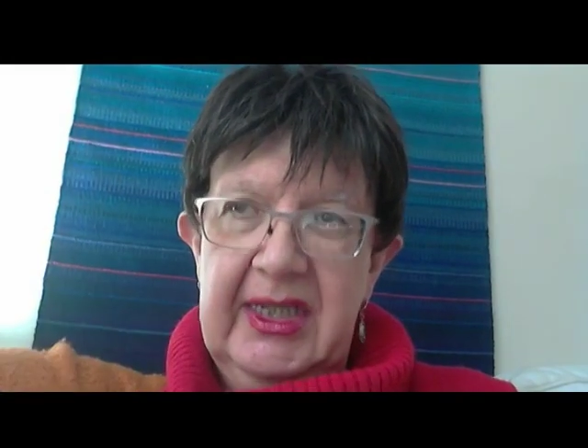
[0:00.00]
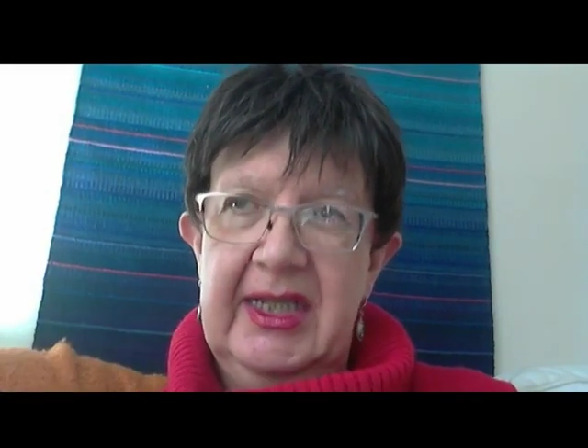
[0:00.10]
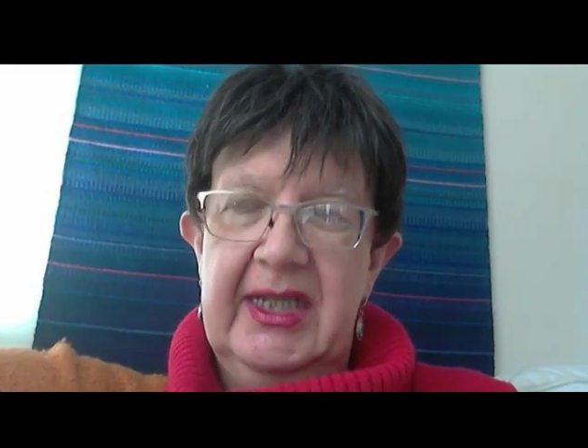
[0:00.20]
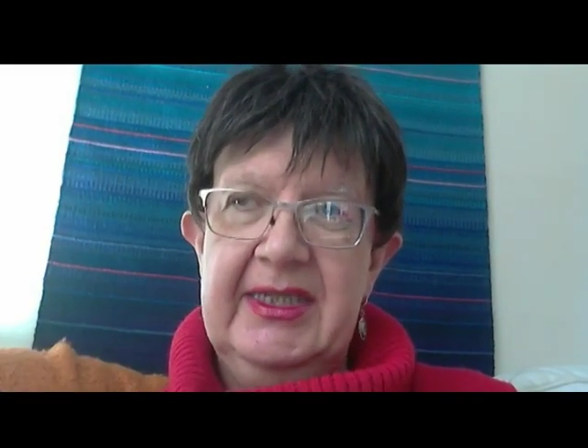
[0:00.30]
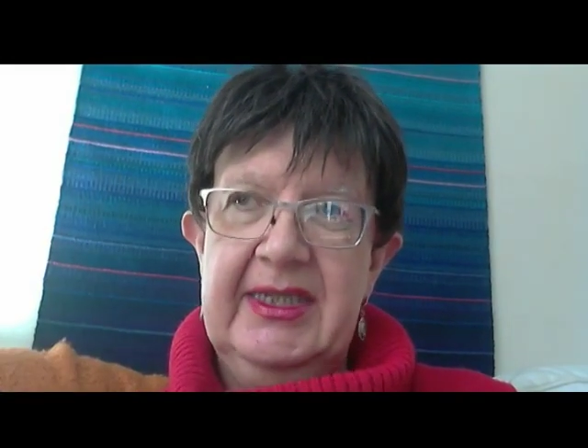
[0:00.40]

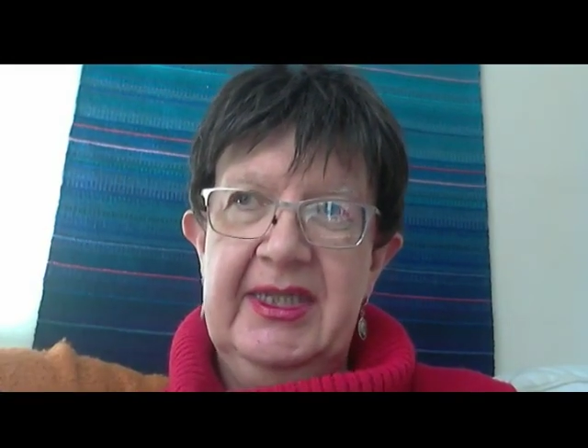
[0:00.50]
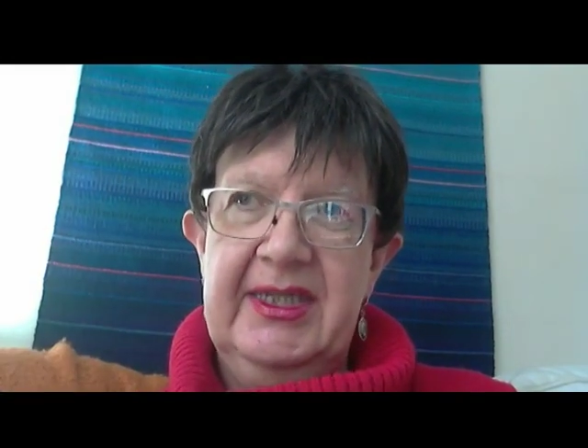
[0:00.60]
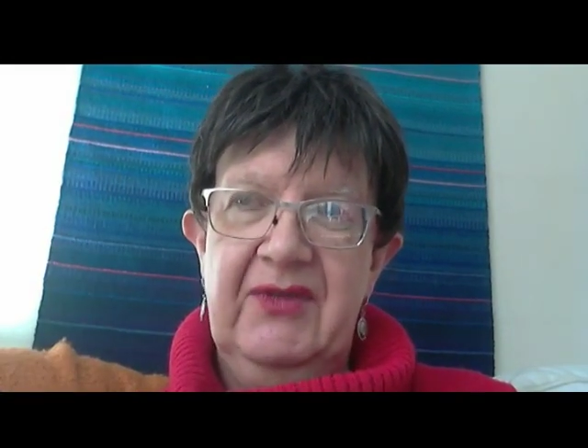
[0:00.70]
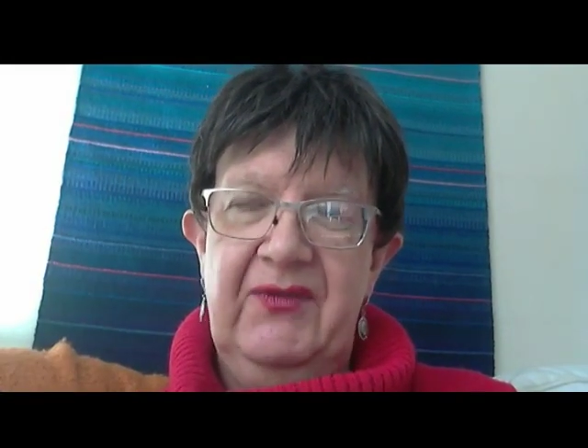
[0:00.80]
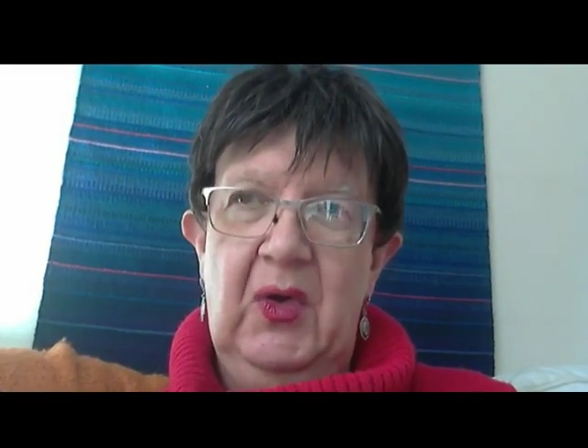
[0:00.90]
that
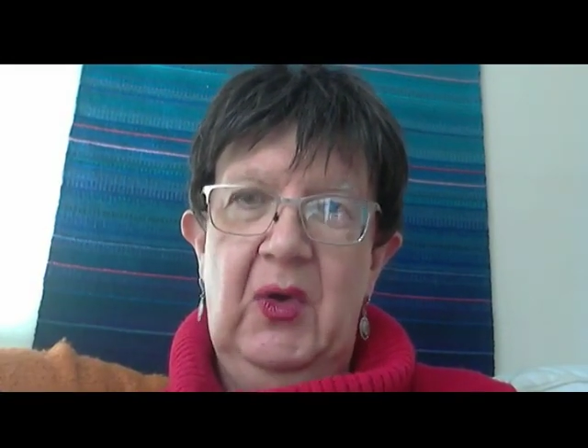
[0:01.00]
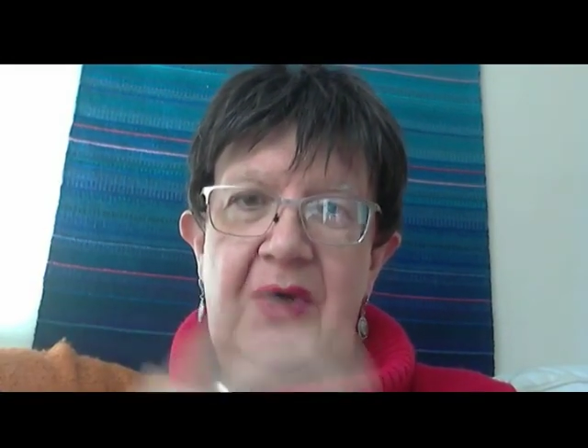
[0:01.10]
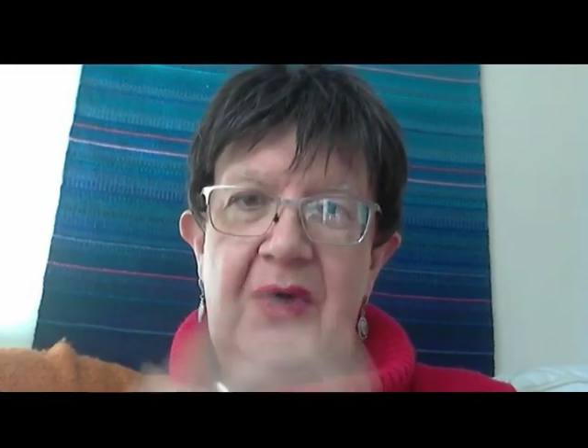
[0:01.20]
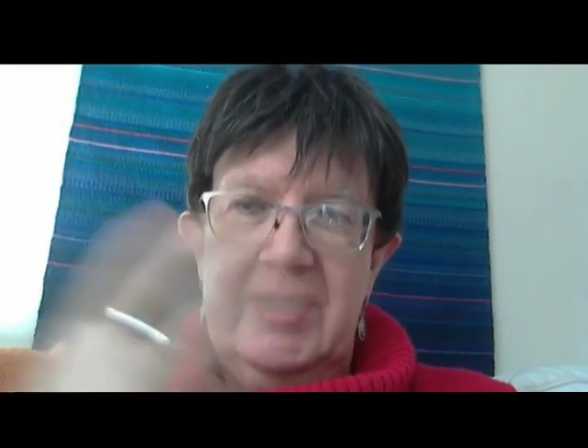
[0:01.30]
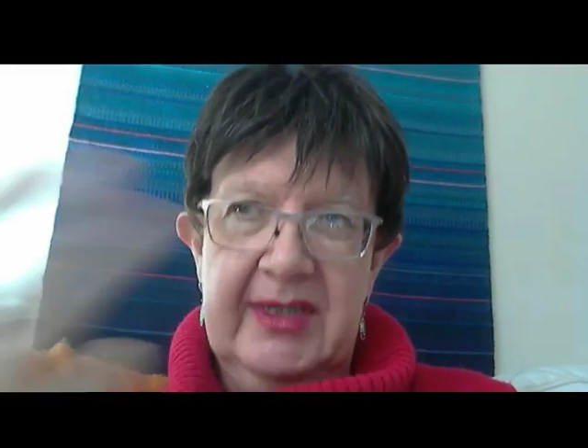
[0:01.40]
sense of
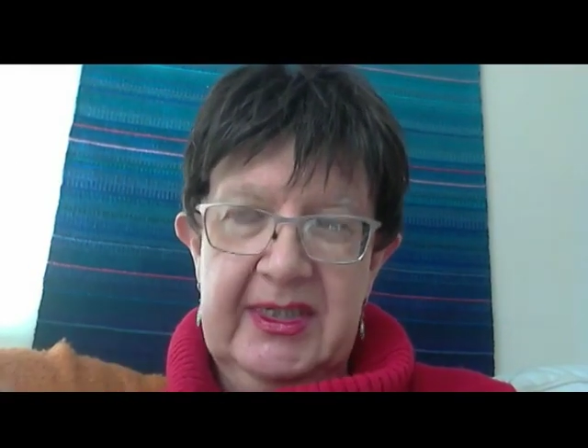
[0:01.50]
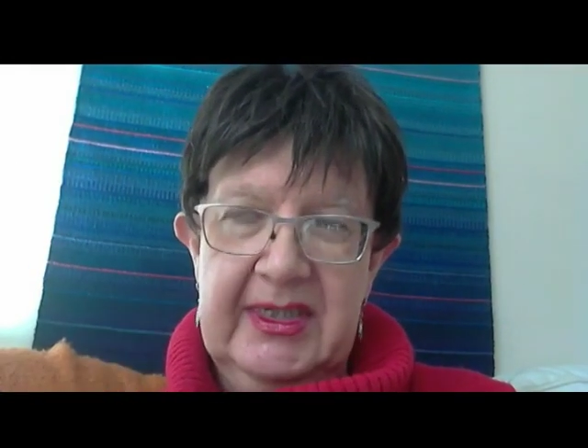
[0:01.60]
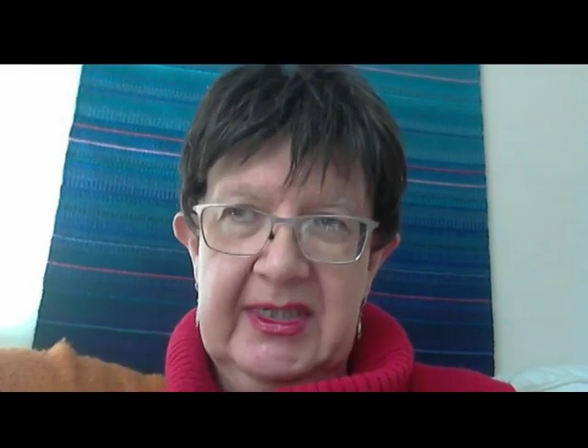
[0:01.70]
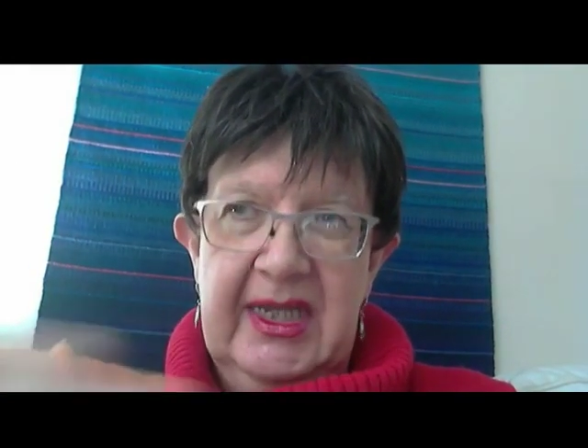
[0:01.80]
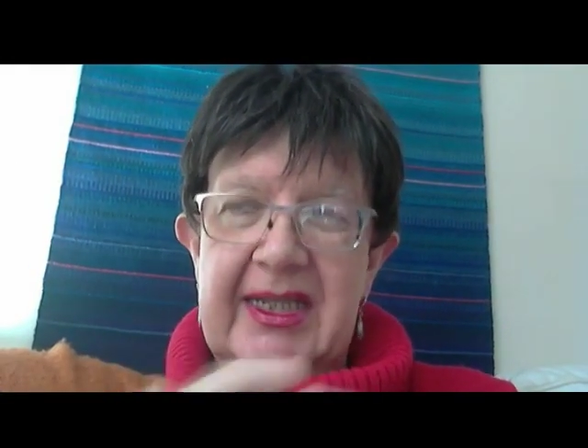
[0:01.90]

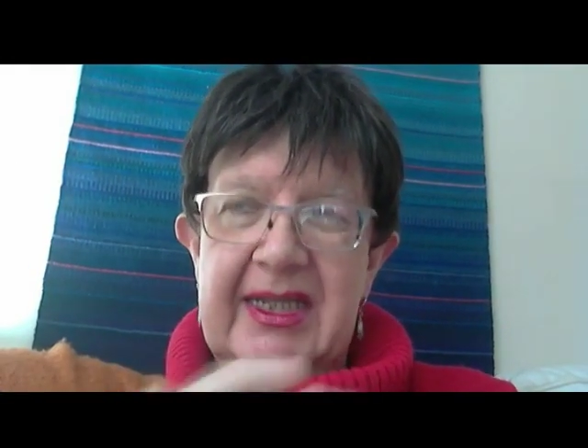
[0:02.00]
orderedness,